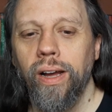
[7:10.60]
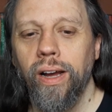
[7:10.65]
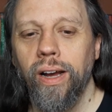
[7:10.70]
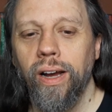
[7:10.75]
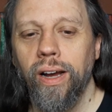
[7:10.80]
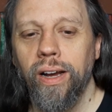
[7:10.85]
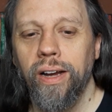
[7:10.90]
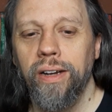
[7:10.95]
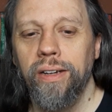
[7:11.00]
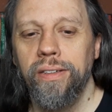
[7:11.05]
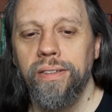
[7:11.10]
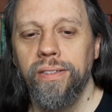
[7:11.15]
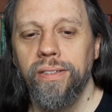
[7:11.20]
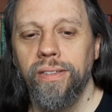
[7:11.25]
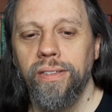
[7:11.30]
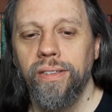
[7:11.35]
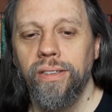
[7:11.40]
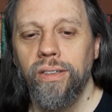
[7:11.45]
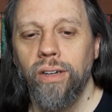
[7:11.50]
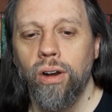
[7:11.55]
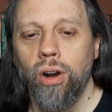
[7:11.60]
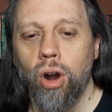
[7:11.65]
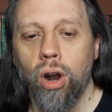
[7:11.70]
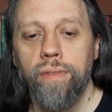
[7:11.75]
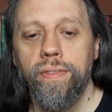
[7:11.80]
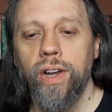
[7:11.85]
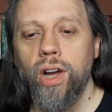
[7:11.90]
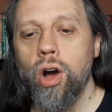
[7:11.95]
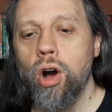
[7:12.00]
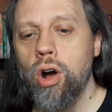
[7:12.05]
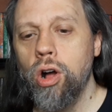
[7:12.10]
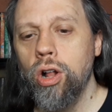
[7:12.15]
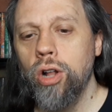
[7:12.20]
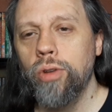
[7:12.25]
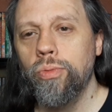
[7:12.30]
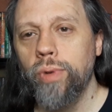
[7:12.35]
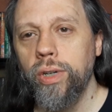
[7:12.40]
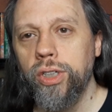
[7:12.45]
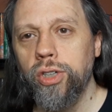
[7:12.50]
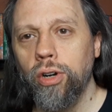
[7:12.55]
Uh, Harvey
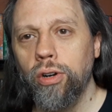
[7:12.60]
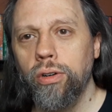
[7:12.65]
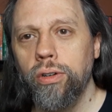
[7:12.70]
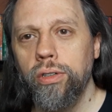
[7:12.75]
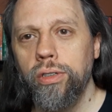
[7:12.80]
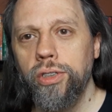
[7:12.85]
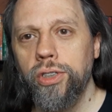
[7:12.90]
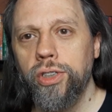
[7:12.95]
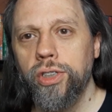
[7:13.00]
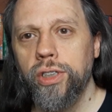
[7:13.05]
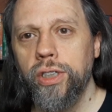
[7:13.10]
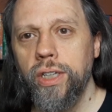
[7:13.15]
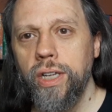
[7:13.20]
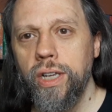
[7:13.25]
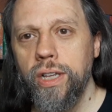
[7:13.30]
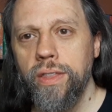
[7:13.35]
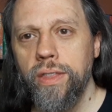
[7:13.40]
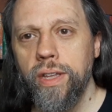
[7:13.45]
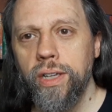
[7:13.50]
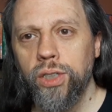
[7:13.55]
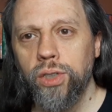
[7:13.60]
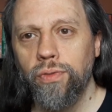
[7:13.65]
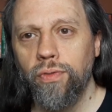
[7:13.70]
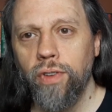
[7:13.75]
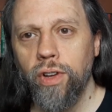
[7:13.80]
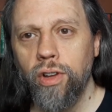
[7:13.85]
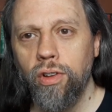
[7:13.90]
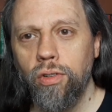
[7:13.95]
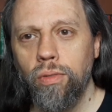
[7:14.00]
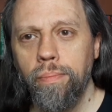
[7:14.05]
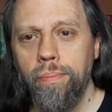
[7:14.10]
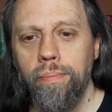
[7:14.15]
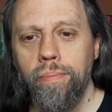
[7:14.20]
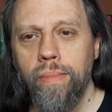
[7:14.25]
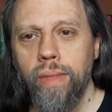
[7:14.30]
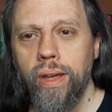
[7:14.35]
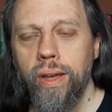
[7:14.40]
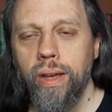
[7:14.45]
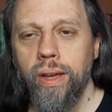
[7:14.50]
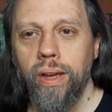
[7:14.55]
Hall returns in this film.
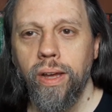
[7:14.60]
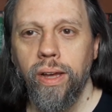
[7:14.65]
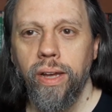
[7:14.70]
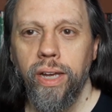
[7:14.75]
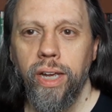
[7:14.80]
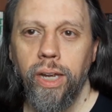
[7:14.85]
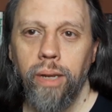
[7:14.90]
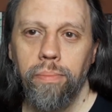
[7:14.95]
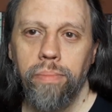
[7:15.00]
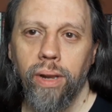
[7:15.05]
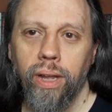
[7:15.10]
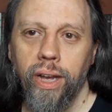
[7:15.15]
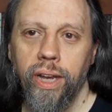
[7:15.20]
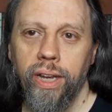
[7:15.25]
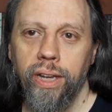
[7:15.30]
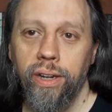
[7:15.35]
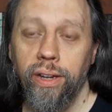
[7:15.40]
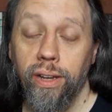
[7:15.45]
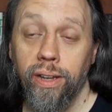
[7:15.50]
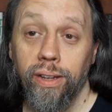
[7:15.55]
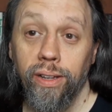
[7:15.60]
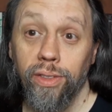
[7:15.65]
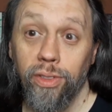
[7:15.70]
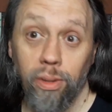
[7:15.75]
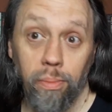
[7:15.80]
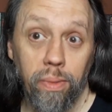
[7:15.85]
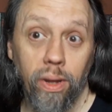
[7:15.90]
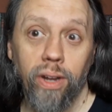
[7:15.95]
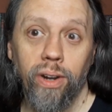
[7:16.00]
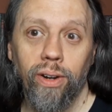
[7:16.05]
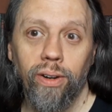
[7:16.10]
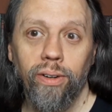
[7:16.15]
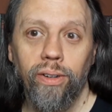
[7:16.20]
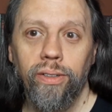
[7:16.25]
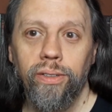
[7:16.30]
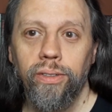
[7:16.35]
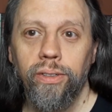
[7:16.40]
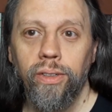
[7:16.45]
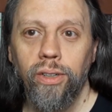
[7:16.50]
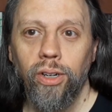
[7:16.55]
He played the
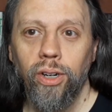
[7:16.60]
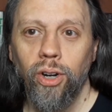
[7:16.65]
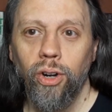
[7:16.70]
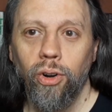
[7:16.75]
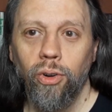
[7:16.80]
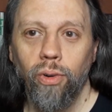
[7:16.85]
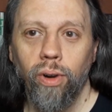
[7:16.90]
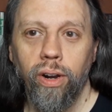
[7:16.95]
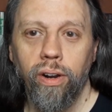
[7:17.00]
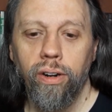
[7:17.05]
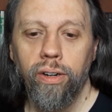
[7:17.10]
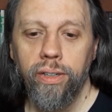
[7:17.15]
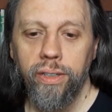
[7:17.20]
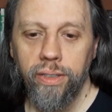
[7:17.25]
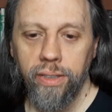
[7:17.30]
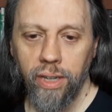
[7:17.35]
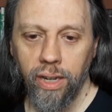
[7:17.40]
butler, Renard,